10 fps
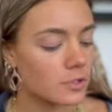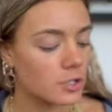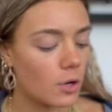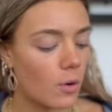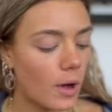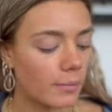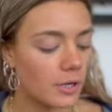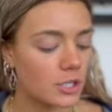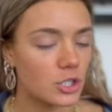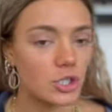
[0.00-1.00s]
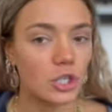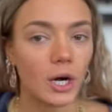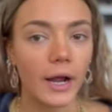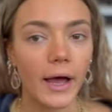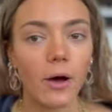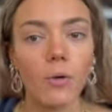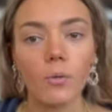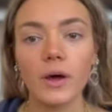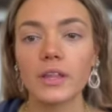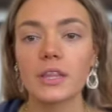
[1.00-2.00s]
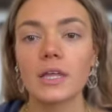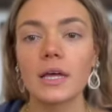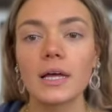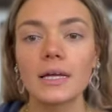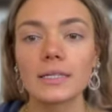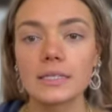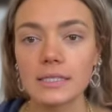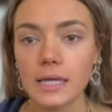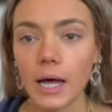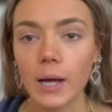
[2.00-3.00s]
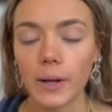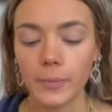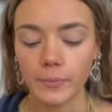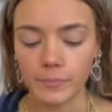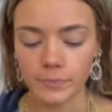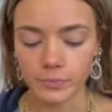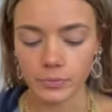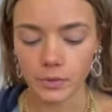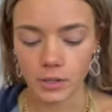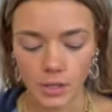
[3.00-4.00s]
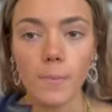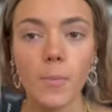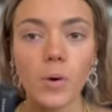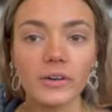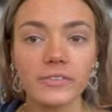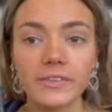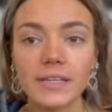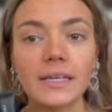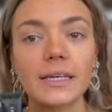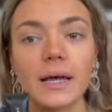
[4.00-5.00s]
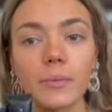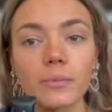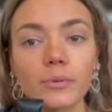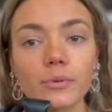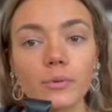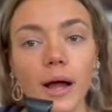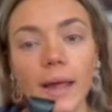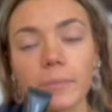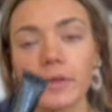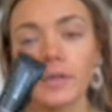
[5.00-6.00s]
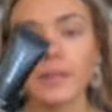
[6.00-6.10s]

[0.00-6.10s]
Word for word: So I'm gonna start out with some Morphe primer